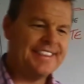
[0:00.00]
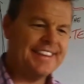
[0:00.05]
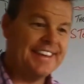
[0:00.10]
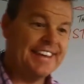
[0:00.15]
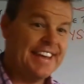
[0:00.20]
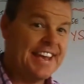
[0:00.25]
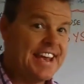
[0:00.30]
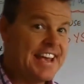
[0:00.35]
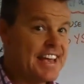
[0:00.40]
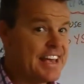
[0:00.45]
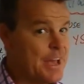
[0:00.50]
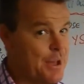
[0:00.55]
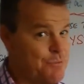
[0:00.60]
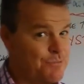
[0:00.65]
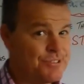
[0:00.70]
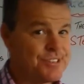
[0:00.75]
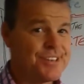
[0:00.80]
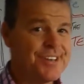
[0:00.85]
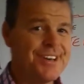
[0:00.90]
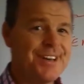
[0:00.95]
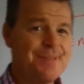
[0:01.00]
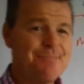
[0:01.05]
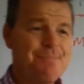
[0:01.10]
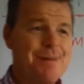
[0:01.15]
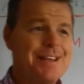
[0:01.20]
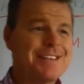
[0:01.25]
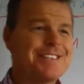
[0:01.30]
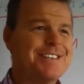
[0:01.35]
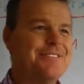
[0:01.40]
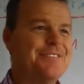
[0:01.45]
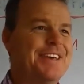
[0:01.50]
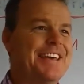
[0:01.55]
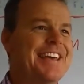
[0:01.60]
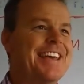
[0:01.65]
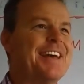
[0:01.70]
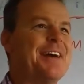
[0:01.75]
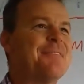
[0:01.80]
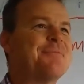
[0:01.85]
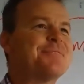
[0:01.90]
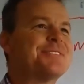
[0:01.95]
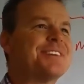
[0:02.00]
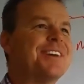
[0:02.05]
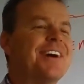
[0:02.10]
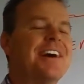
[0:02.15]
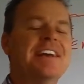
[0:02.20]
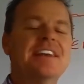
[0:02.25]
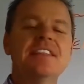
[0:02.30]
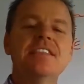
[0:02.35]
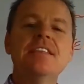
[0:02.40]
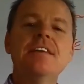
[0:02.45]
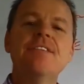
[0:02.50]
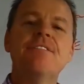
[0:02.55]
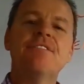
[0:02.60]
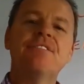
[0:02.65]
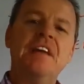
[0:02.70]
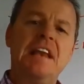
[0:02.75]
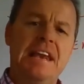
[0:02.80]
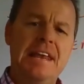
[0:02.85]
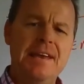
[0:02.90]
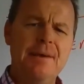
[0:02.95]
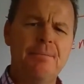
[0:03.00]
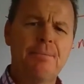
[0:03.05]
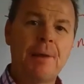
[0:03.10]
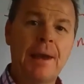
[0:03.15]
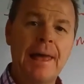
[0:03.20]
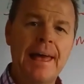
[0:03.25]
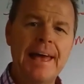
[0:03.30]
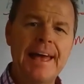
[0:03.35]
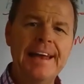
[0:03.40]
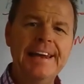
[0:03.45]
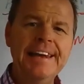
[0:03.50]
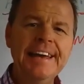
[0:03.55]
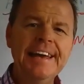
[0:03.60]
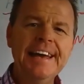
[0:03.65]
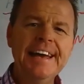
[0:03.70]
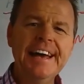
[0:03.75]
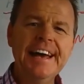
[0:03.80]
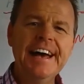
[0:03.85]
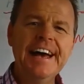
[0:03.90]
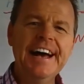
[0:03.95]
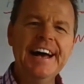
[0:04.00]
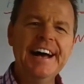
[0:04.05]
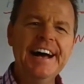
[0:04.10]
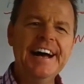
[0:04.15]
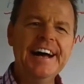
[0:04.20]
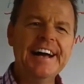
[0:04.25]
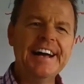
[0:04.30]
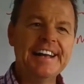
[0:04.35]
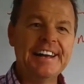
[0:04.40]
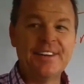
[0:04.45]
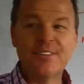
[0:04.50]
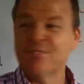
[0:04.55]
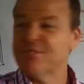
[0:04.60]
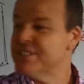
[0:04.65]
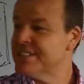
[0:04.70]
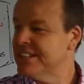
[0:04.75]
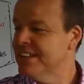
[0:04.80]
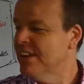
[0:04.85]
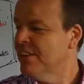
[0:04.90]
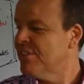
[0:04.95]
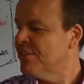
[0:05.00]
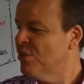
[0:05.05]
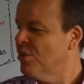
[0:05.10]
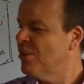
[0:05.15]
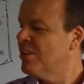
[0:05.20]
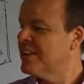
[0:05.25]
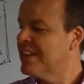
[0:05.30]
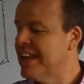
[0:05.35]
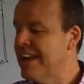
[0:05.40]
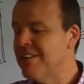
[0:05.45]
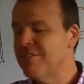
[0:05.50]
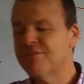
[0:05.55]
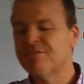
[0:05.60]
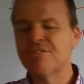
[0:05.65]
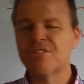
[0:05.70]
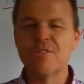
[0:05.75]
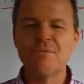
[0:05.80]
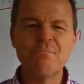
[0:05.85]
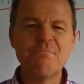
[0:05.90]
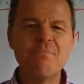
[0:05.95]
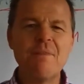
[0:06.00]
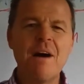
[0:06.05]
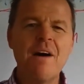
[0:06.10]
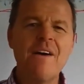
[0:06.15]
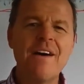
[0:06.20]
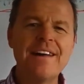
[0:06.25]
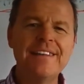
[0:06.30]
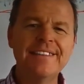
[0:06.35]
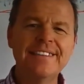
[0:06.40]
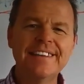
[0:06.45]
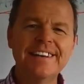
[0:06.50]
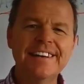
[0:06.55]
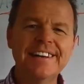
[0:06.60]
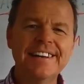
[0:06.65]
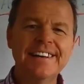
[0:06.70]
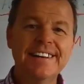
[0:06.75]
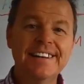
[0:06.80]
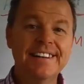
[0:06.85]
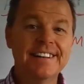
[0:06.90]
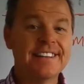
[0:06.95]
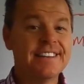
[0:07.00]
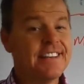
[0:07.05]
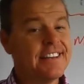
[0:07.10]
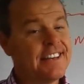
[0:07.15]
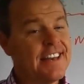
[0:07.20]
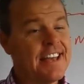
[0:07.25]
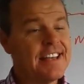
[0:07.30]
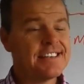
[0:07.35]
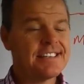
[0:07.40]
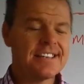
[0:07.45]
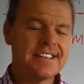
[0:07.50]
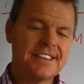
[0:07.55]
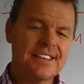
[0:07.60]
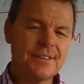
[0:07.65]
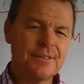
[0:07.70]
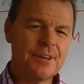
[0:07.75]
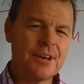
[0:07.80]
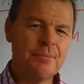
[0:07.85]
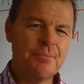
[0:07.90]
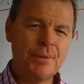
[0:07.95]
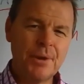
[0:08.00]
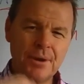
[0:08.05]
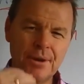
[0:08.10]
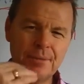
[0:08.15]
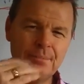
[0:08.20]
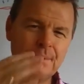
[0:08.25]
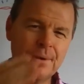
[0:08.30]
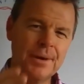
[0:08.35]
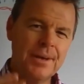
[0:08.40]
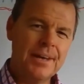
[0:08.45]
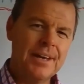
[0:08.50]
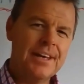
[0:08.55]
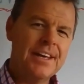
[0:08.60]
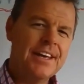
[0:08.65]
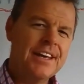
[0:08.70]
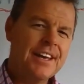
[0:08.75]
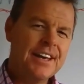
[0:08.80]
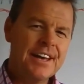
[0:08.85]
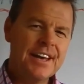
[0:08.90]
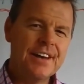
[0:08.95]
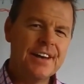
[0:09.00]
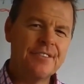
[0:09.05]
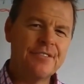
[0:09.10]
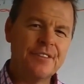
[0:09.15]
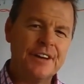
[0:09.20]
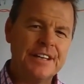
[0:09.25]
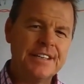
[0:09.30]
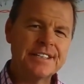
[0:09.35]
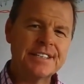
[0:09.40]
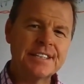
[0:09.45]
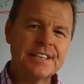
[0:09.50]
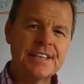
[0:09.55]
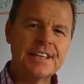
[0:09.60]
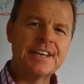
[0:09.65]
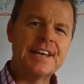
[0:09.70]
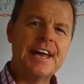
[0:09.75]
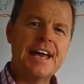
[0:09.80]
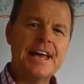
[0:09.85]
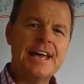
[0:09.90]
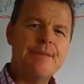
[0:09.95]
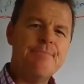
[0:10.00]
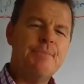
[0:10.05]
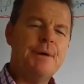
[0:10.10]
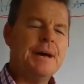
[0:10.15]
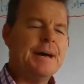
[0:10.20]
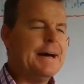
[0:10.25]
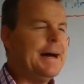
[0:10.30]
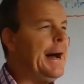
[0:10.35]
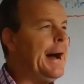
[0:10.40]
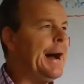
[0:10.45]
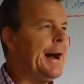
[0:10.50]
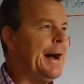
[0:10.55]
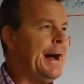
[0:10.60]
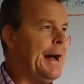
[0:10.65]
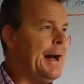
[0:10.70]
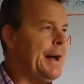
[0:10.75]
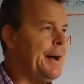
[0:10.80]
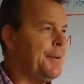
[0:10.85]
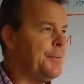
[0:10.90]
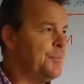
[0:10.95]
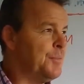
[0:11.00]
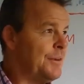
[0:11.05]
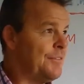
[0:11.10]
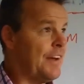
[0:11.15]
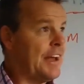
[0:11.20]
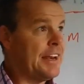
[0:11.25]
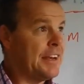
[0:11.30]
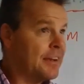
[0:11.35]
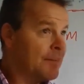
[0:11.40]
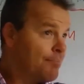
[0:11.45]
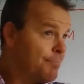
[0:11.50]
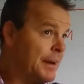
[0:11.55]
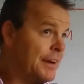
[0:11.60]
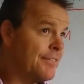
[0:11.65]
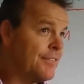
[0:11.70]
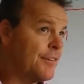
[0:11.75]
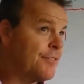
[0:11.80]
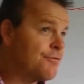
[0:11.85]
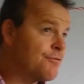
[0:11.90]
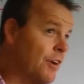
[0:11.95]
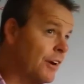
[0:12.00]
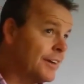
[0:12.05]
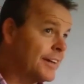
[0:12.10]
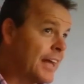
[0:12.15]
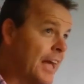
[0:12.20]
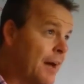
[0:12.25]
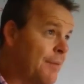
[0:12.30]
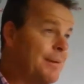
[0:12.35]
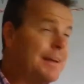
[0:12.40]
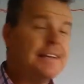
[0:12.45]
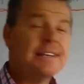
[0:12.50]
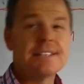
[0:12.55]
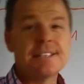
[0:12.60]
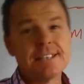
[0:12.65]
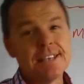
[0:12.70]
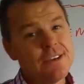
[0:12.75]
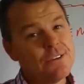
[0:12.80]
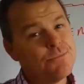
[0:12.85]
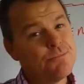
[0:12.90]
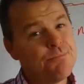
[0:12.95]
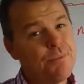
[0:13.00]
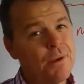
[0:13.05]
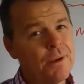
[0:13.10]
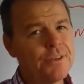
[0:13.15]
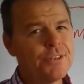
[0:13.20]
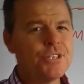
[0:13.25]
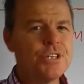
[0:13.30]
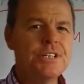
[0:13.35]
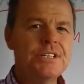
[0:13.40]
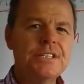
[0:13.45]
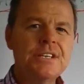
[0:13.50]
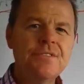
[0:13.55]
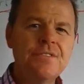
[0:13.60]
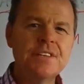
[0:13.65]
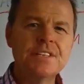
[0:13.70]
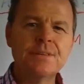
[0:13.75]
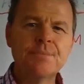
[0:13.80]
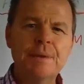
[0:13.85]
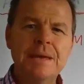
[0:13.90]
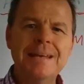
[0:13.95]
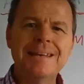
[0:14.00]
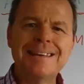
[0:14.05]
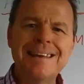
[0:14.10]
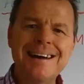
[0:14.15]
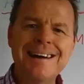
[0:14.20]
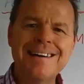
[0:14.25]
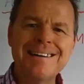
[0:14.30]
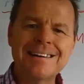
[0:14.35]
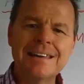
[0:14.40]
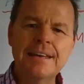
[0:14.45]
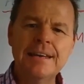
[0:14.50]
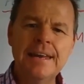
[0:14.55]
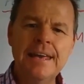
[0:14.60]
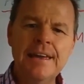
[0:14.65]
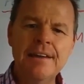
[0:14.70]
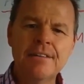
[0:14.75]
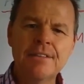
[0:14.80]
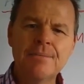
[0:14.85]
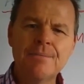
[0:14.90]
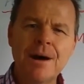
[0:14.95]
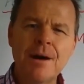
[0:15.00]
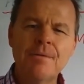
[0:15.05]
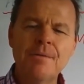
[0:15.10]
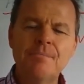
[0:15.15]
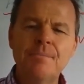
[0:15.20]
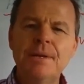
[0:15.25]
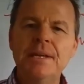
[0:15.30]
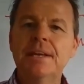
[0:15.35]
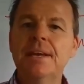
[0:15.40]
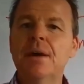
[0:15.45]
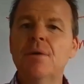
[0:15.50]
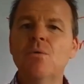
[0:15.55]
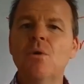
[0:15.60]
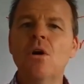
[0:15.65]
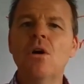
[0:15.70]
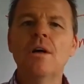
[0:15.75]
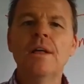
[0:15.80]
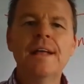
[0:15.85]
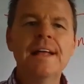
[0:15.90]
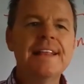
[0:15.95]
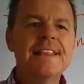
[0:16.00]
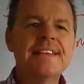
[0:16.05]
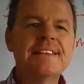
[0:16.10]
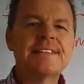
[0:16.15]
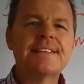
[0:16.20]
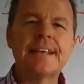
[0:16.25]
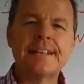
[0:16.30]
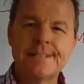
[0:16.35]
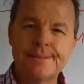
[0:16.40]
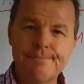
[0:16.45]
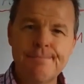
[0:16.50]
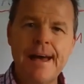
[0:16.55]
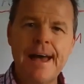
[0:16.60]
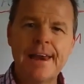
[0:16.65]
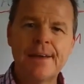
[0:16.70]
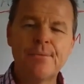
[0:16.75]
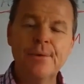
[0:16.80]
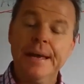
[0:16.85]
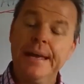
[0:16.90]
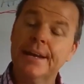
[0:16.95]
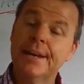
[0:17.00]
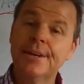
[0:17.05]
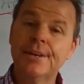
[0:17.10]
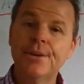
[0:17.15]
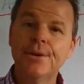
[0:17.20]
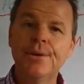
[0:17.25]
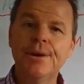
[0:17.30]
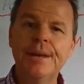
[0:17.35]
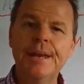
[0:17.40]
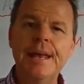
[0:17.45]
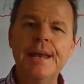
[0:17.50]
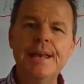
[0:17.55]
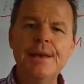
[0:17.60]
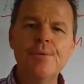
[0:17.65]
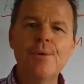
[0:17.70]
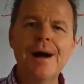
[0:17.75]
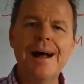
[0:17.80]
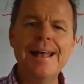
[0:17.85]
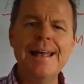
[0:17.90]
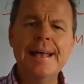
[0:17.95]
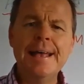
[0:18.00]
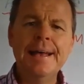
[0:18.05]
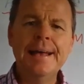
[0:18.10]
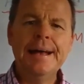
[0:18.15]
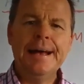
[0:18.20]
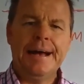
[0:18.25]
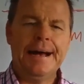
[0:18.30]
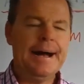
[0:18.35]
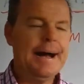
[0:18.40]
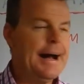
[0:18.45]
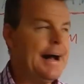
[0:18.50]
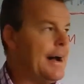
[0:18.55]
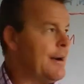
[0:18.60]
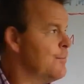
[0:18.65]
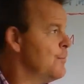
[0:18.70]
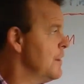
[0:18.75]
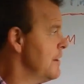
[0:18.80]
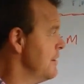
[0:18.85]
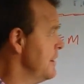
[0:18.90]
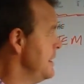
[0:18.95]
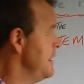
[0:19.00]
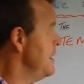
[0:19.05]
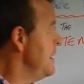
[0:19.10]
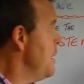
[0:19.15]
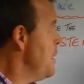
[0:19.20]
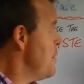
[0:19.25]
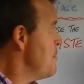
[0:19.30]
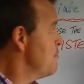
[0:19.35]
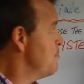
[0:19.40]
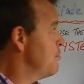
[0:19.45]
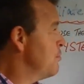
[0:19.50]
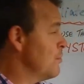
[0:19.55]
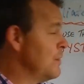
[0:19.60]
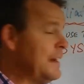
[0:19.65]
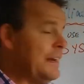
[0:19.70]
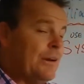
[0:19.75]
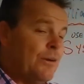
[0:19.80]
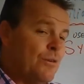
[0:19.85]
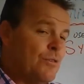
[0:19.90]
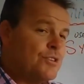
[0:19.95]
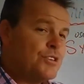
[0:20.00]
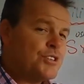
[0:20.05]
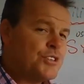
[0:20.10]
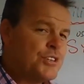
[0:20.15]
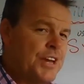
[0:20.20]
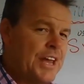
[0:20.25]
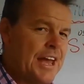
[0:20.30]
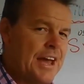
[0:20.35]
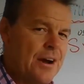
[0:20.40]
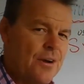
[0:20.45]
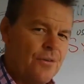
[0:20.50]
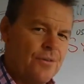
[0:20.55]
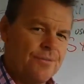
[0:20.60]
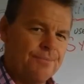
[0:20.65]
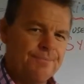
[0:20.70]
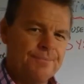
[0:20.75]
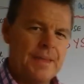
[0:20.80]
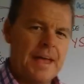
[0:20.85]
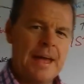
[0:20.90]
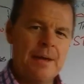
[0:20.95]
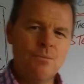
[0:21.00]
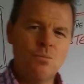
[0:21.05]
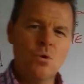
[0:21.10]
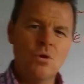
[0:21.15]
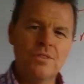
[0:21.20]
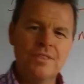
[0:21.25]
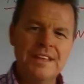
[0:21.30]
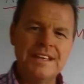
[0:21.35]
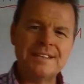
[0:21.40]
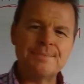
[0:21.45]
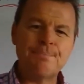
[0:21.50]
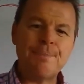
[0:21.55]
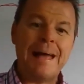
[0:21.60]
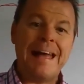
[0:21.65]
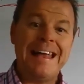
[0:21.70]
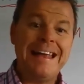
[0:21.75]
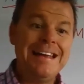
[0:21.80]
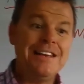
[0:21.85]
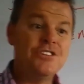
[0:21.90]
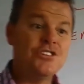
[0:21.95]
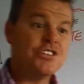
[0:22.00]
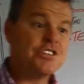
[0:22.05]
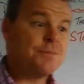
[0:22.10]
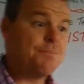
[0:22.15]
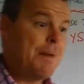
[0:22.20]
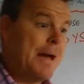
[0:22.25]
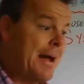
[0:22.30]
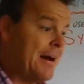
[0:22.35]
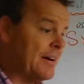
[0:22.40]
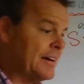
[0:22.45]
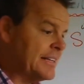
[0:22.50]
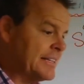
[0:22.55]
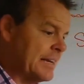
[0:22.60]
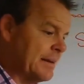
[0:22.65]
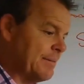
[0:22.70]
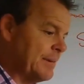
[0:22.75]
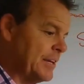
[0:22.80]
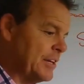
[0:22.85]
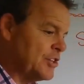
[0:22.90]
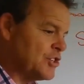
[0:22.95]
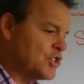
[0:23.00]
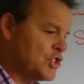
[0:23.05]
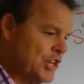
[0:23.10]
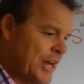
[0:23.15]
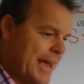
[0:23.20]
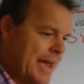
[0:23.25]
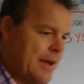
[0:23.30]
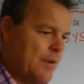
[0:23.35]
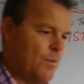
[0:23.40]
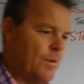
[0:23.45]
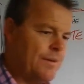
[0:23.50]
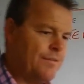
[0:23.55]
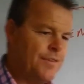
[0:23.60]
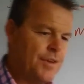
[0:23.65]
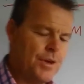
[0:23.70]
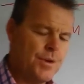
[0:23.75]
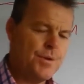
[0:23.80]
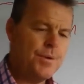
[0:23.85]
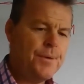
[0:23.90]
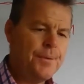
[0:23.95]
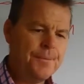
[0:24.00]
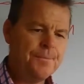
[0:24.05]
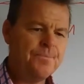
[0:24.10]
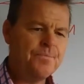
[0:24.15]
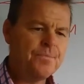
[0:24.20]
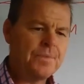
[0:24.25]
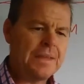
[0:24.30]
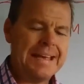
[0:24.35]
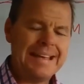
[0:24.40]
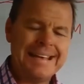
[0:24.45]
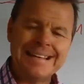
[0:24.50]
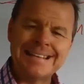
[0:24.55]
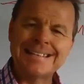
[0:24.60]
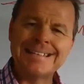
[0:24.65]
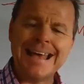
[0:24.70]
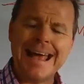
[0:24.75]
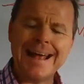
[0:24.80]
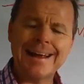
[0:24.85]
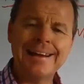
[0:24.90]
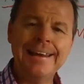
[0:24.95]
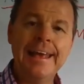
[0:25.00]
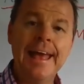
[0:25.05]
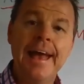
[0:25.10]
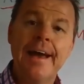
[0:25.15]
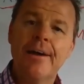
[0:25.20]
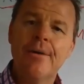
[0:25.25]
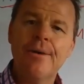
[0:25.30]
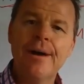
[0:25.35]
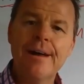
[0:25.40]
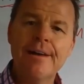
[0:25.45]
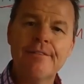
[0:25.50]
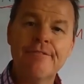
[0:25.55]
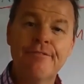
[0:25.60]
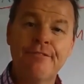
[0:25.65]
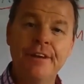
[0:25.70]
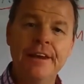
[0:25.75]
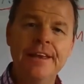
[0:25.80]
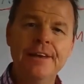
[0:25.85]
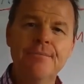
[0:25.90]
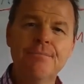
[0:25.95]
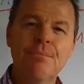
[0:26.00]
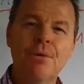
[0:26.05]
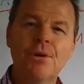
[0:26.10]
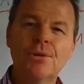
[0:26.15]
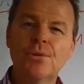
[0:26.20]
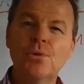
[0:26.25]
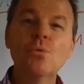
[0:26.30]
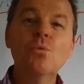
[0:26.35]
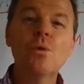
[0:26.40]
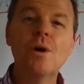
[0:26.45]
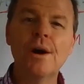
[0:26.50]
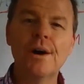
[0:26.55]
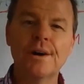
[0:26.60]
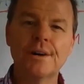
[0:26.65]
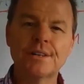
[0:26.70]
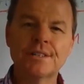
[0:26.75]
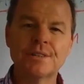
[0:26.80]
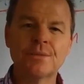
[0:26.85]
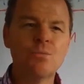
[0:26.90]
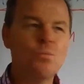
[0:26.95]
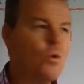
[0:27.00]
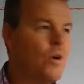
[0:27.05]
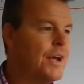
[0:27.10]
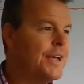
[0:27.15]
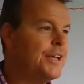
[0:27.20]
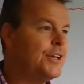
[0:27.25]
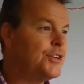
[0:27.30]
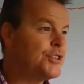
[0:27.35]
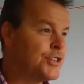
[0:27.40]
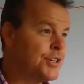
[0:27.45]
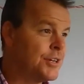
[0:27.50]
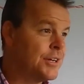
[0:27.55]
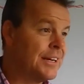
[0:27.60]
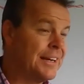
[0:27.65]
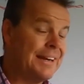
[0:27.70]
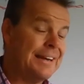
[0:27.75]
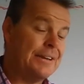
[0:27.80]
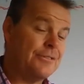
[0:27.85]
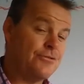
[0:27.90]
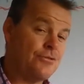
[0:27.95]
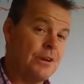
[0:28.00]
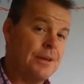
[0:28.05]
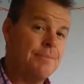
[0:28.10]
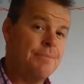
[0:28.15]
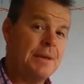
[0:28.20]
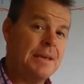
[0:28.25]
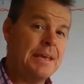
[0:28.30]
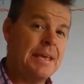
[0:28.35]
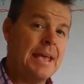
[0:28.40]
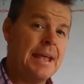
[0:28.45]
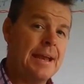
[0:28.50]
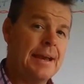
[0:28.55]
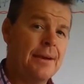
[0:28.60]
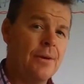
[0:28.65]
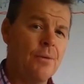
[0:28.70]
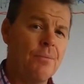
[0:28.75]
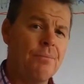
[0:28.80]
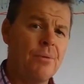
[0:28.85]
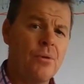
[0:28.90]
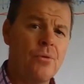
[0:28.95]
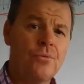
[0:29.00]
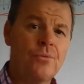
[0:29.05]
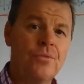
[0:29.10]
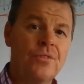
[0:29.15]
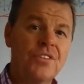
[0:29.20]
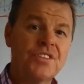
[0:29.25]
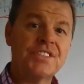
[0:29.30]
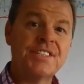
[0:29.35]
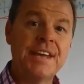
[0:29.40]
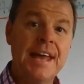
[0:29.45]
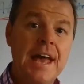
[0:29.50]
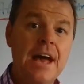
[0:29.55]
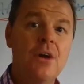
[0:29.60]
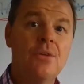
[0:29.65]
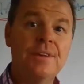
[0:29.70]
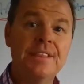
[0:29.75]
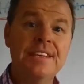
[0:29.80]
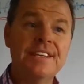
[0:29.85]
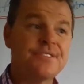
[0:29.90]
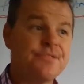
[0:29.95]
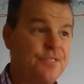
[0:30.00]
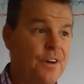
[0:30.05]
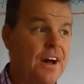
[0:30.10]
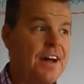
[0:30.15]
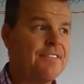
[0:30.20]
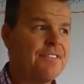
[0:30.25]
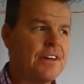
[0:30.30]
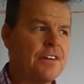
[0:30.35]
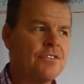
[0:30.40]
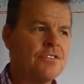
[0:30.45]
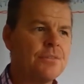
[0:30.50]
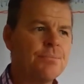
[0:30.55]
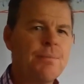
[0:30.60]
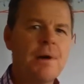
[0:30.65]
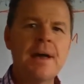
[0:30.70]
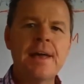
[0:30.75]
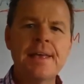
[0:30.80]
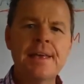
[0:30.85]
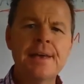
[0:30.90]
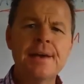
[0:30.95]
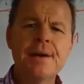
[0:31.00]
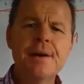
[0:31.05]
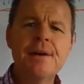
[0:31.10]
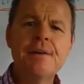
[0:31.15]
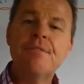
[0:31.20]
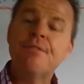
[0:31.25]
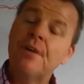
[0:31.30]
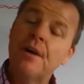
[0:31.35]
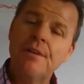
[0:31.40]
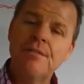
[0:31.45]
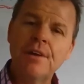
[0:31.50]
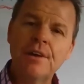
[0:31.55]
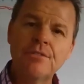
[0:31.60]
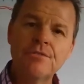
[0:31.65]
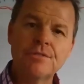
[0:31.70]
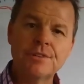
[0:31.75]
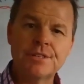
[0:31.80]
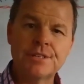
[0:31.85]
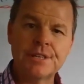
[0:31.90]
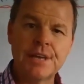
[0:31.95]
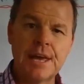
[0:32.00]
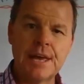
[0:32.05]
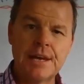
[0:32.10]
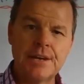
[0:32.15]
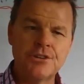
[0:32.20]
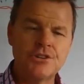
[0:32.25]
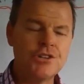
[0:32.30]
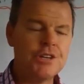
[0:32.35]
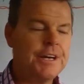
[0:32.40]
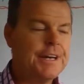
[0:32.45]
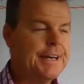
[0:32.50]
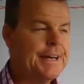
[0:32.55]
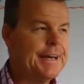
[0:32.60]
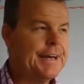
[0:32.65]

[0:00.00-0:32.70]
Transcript: income side, massive income side, and the affiliate plan. And obviously I thought I'd get from behind the desk and the computer, put a face to the name. We've had a bit of a front come in, so apologies if it's a bit dark in here at the moment. But you know what? This doesn't matter. We're going to do it anyway. We're in pre-launch now. And what this page is about is I'm going to share with you exactly how our affiliate model works and why you should literally be getting on board with us now in this 500 by 500 stage